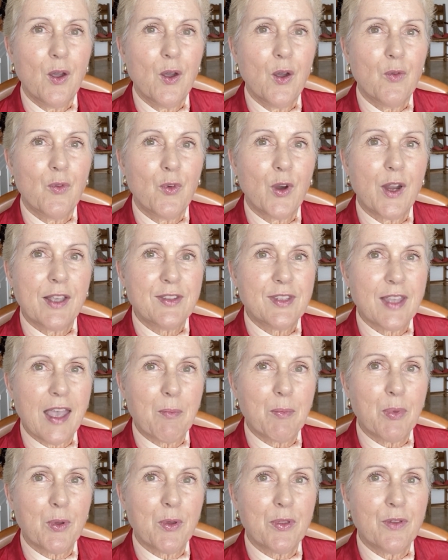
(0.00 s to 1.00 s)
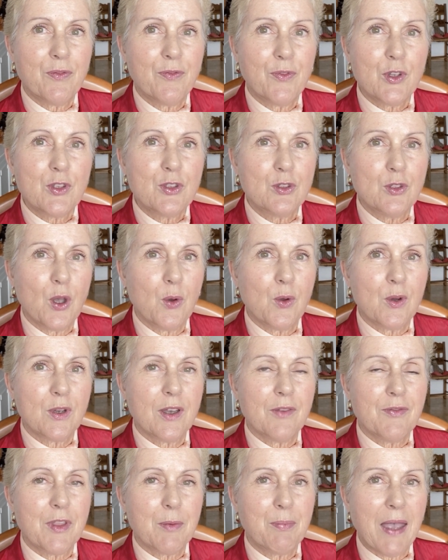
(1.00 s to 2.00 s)
For example, the first note
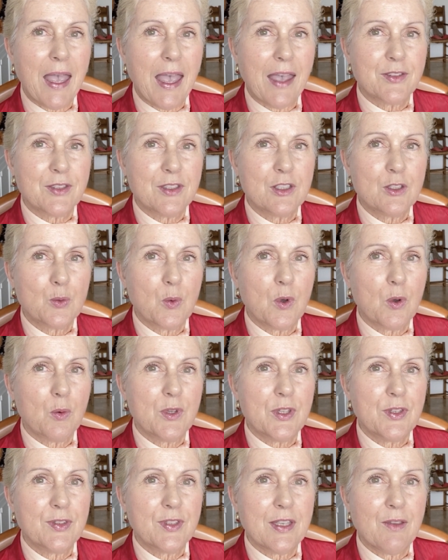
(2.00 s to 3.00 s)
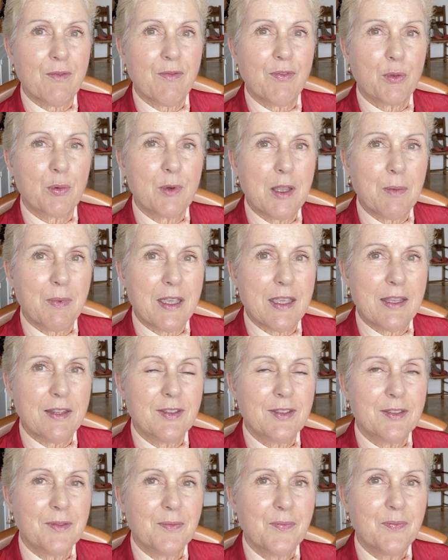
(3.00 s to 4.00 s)
of the passage will receive 3
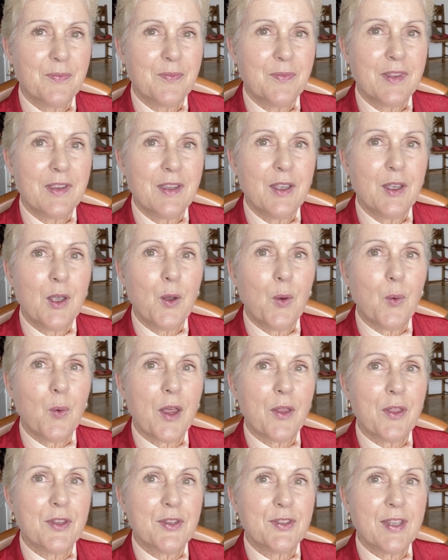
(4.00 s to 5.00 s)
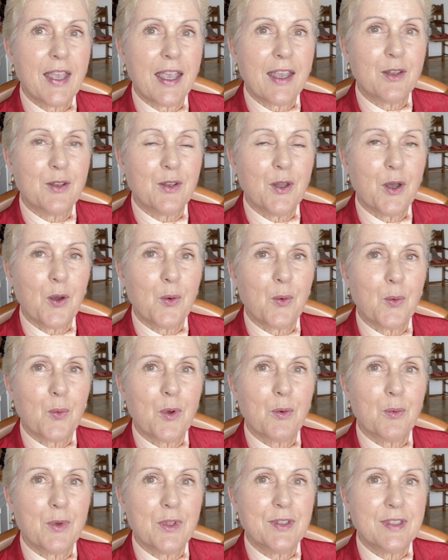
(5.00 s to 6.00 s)
beats, while the second note
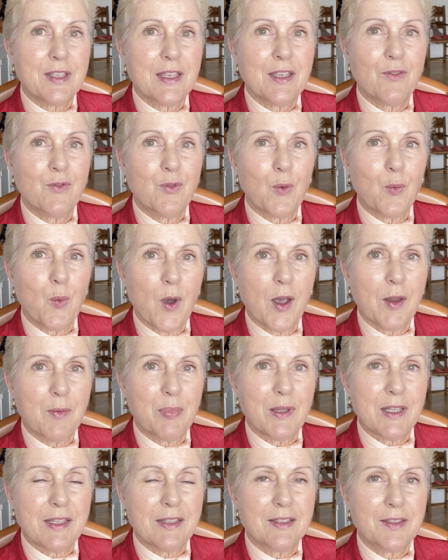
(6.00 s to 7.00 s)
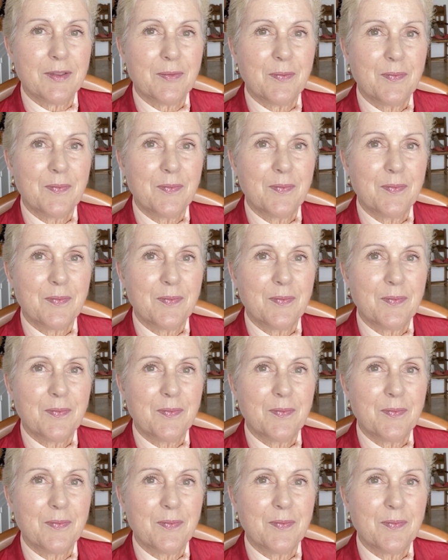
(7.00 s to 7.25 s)
will receive 1 beat.